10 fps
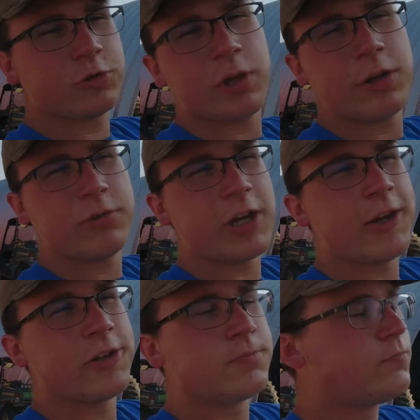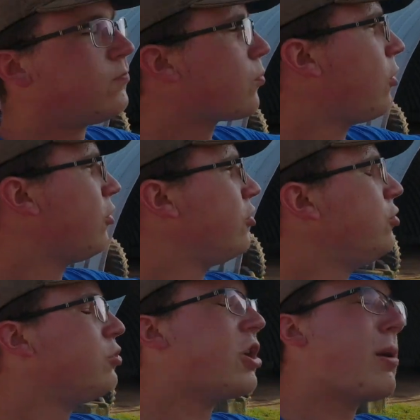this wagon we got here holds
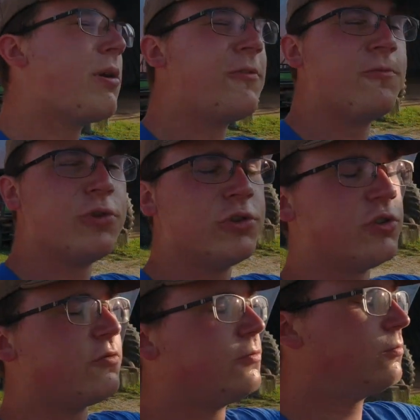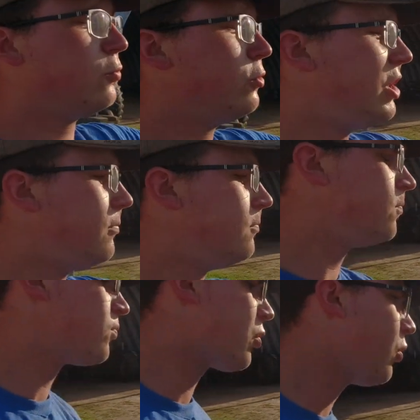2 combine fulls of wheat.
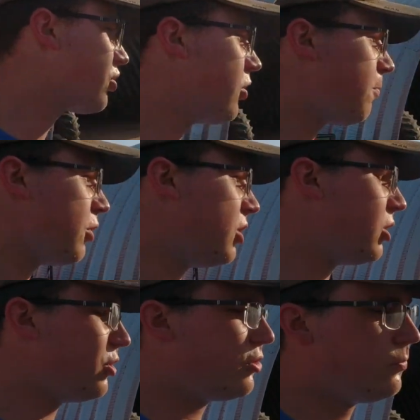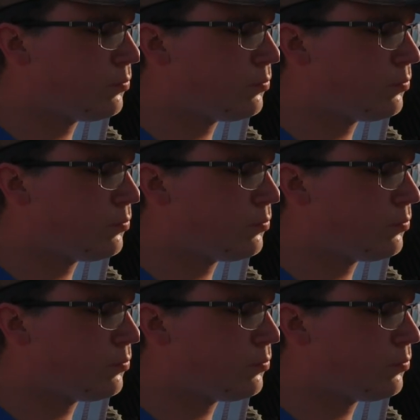Works out pretty nice.